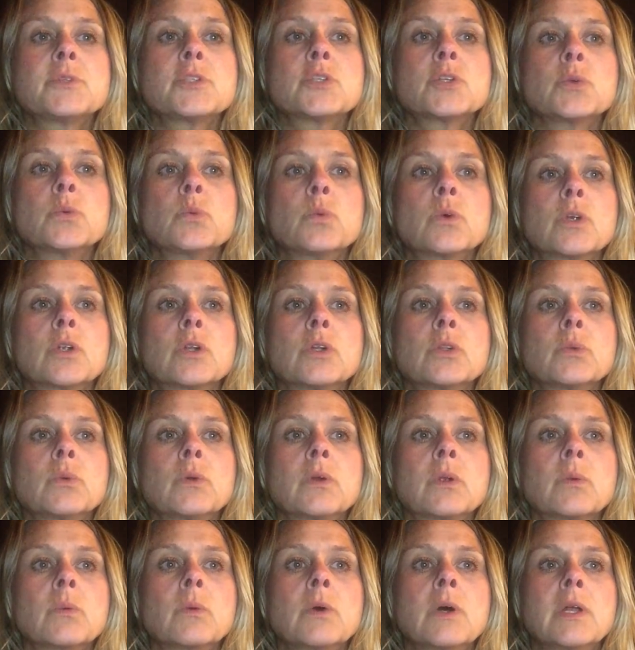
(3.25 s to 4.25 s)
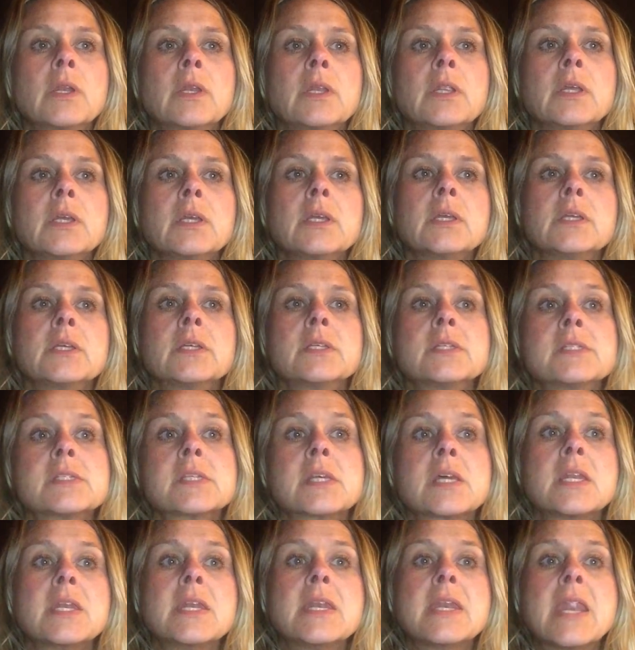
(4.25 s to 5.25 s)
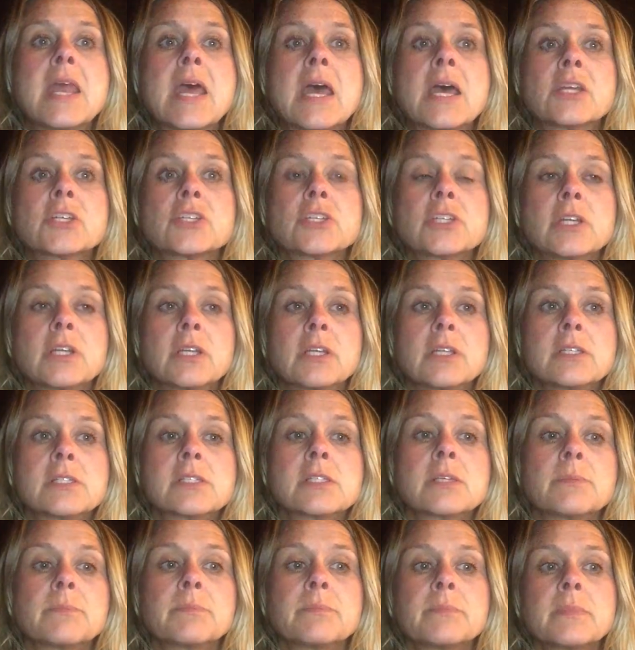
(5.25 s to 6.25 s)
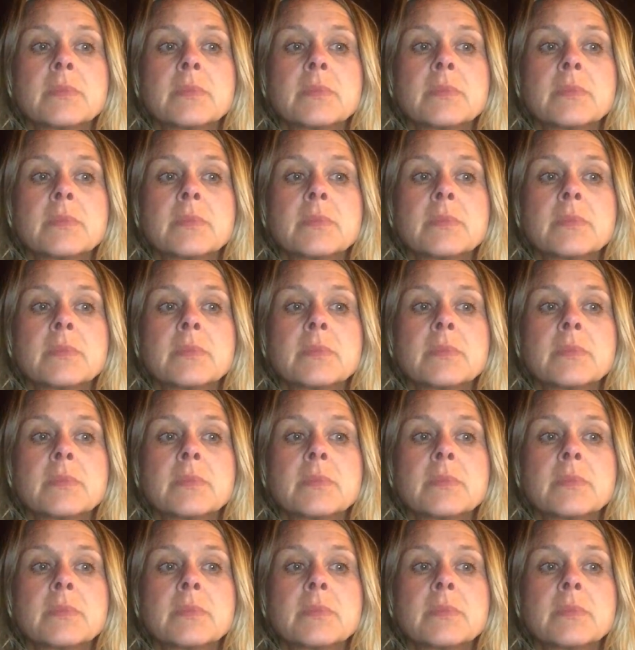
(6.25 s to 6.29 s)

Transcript: to World War I is nationalism.